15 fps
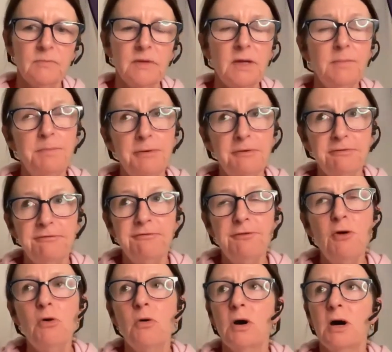
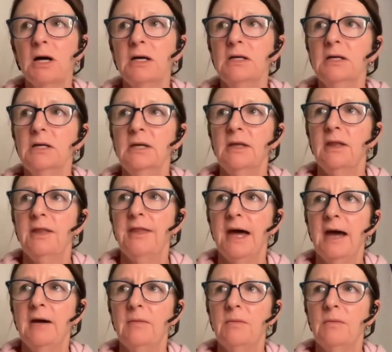before that
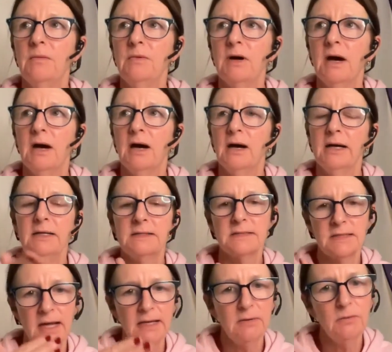it's
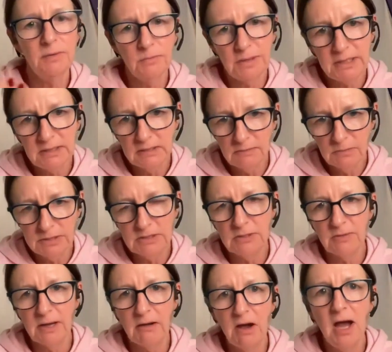like when we do
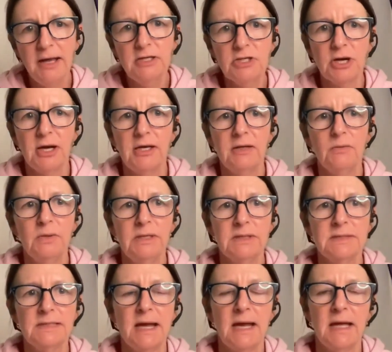our hike training, we
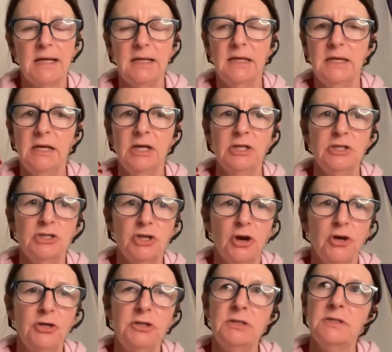say,
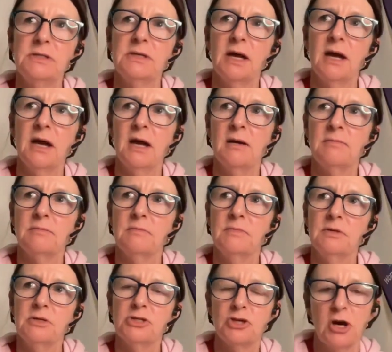don't
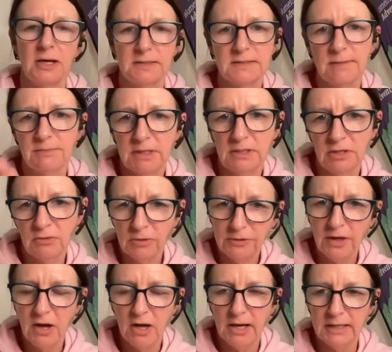try something new on the
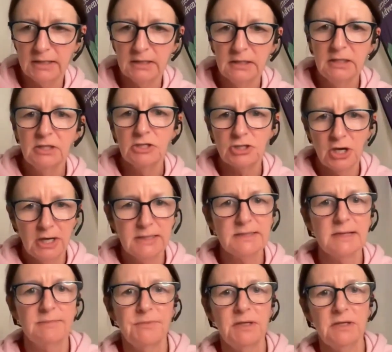hike. Try
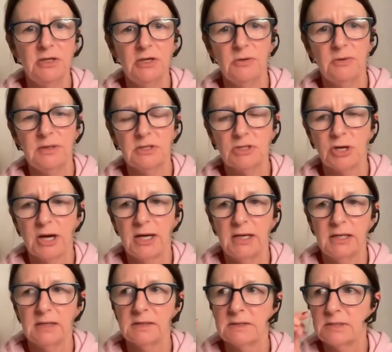something new in the
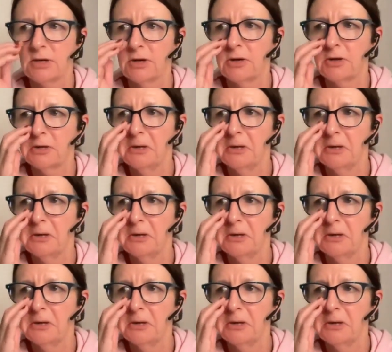training. So,